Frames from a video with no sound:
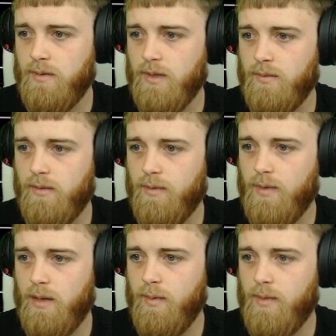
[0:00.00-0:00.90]
Maybe,
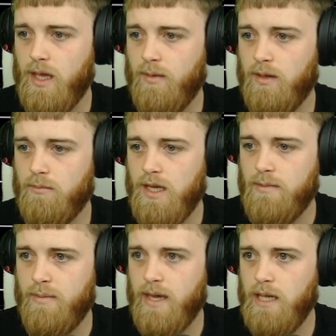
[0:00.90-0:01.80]

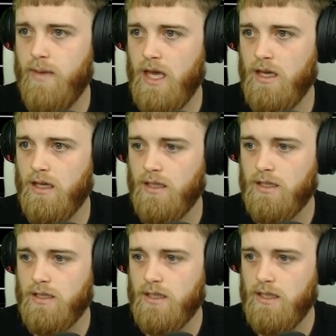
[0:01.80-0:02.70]
baby.
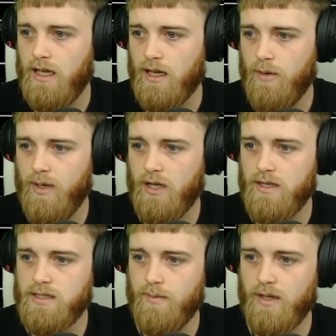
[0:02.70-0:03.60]
Yeah, could be looking
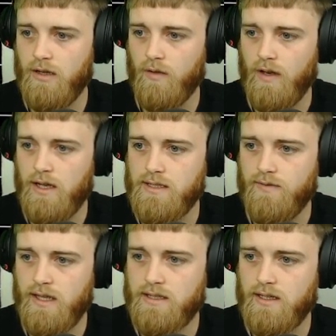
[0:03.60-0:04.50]
at something along the lines
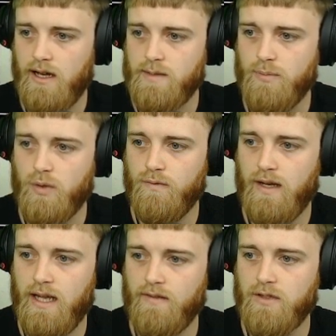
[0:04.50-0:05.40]
of this, guys. Bull
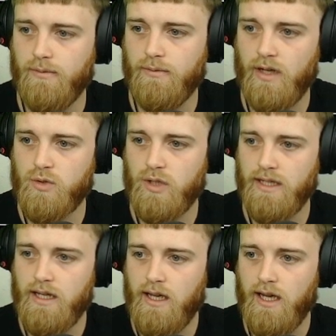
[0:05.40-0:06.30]
flag at the top of an
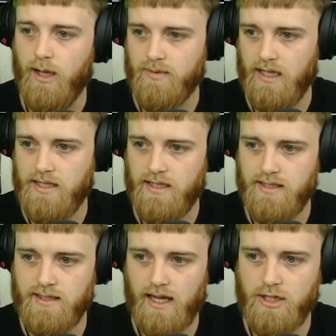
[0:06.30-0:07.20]
uptrend. So that is an
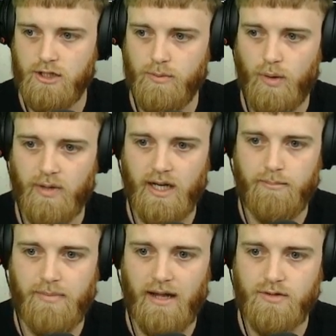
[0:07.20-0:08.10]
indication that you're probably going
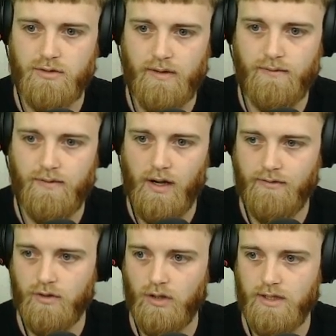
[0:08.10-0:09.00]
to bounce around
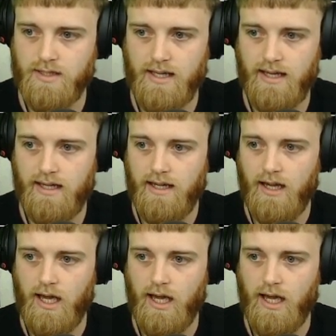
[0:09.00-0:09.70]
$5 there.